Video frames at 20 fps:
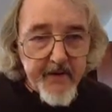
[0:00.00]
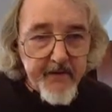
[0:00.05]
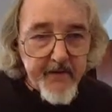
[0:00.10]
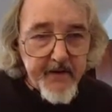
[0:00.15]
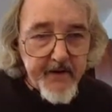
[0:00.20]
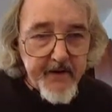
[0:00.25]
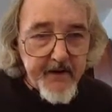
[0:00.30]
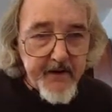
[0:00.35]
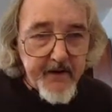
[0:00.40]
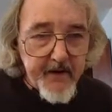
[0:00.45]

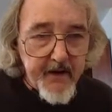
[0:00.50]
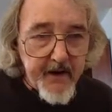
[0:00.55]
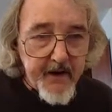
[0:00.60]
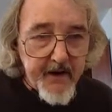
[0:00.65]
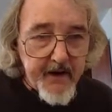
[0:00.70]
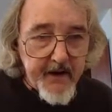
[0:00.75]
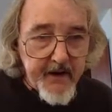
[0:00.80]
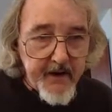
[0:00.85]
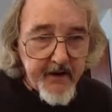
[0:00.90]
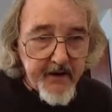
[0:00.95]
definitely did
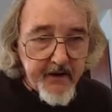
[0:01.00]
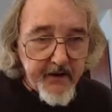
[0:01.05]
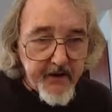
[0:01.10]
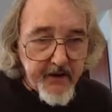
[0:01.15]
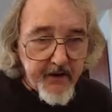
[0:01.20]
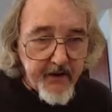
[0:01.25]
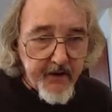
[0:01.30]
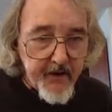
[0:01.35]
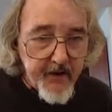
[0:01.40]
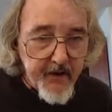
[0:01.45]
not hear
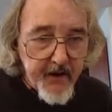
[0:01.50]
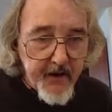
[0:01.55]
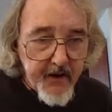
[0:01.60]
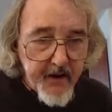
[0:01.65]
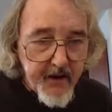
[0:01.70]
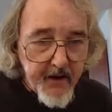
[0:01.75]
you.